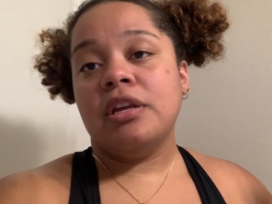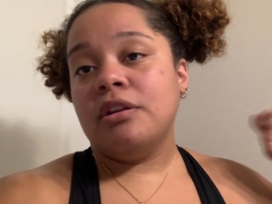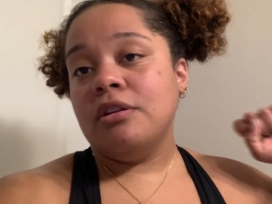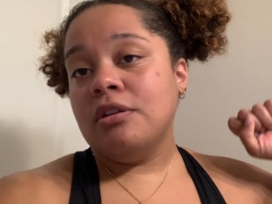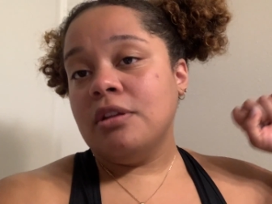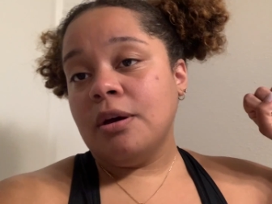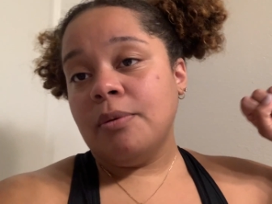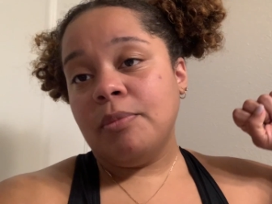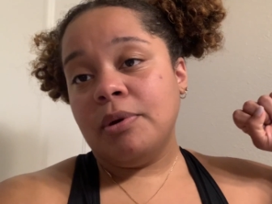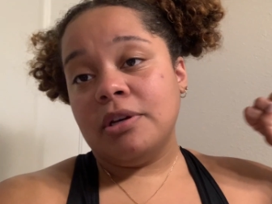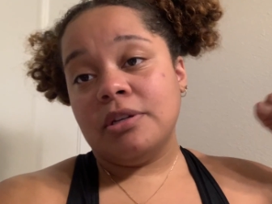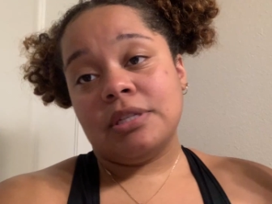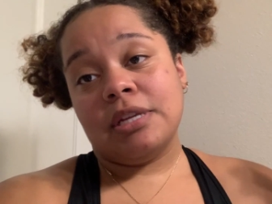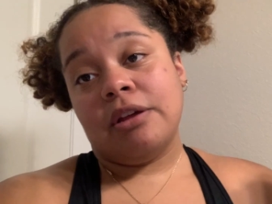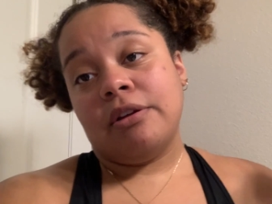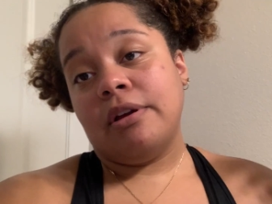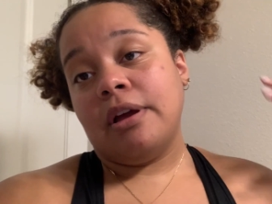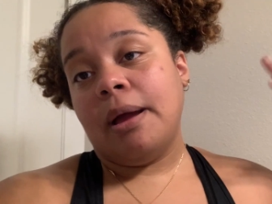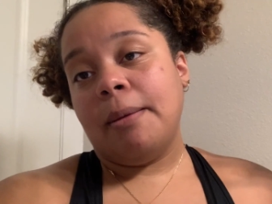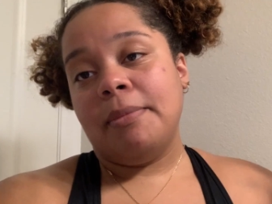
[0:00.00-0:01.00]
dumbbells,
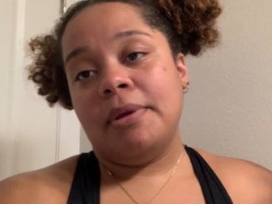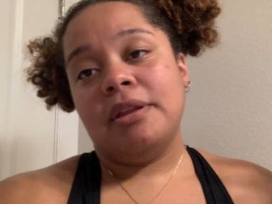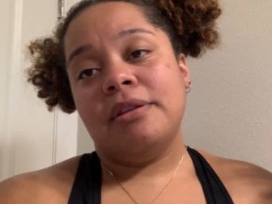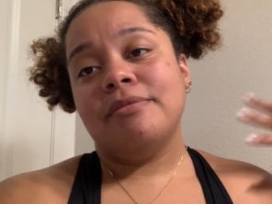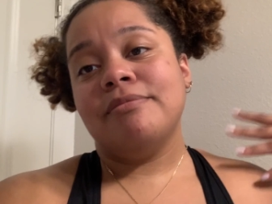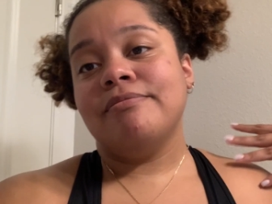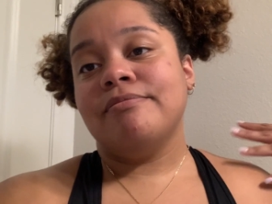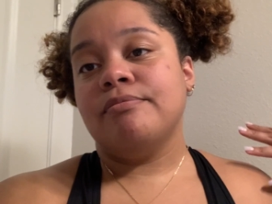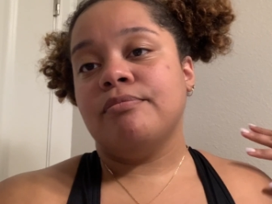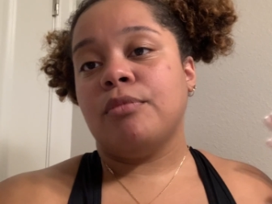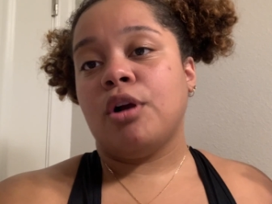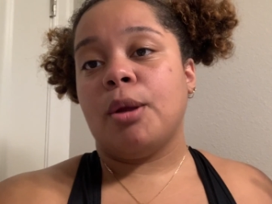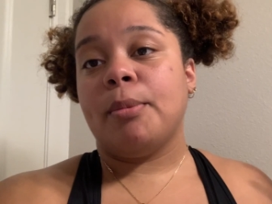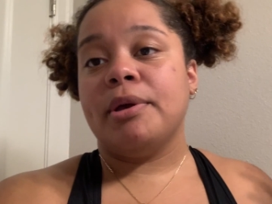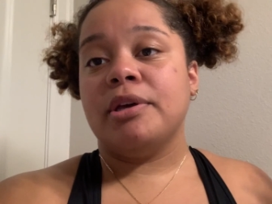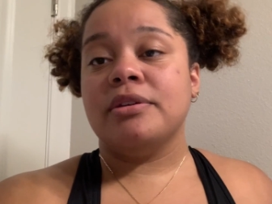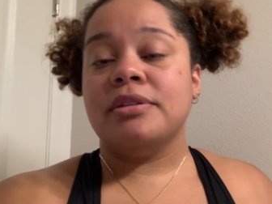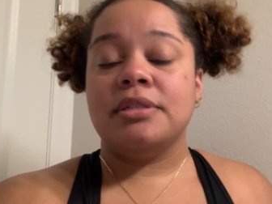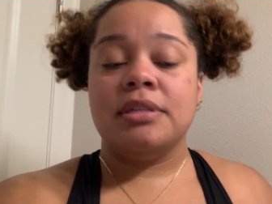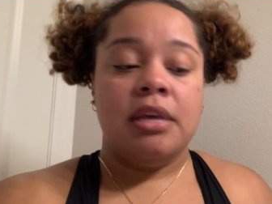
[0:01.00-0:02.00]

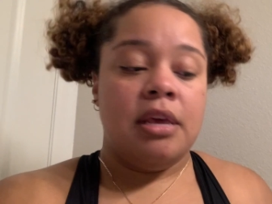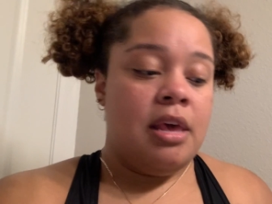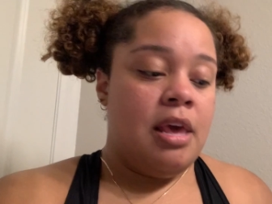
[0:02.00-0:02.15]
barbells.